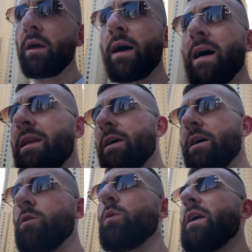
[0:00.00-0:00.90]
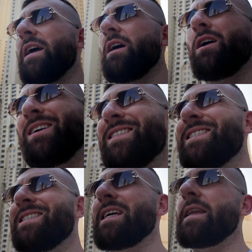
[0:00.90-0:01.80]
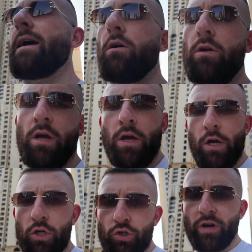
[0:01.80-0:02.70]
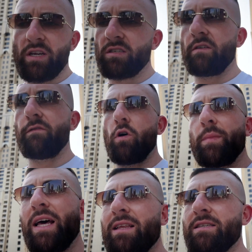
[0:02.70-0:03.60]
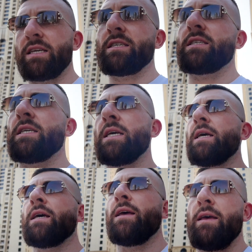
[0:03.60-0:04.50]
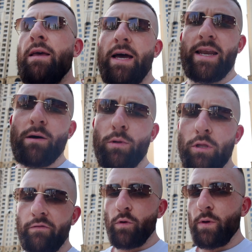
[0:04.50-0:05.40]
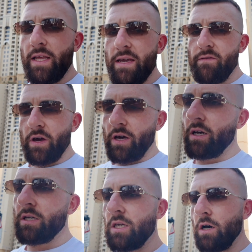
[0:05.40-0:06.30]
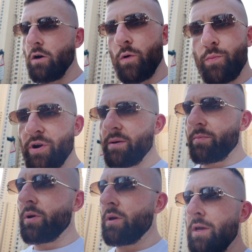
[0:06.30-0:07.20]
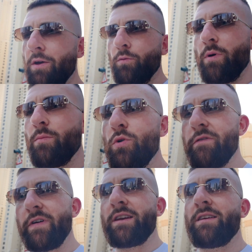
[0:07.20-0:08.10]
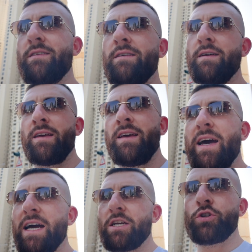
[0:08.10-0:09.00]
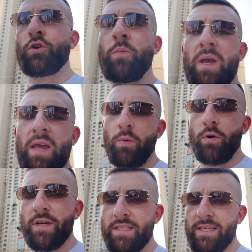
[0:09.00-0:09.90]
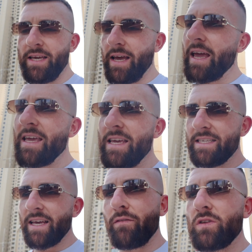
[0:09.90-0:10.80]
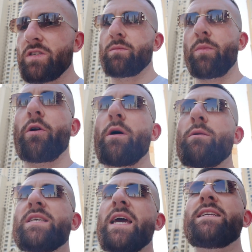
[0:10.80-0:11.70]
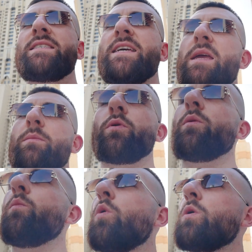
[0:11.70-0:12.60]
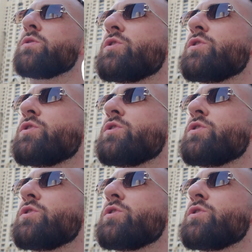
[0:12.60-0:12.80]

and we'll sit down straight into the form analysis, and I will love you and leave you. So prep, we're moving. I should be, boys, 87s tomorrow. I was 80.1,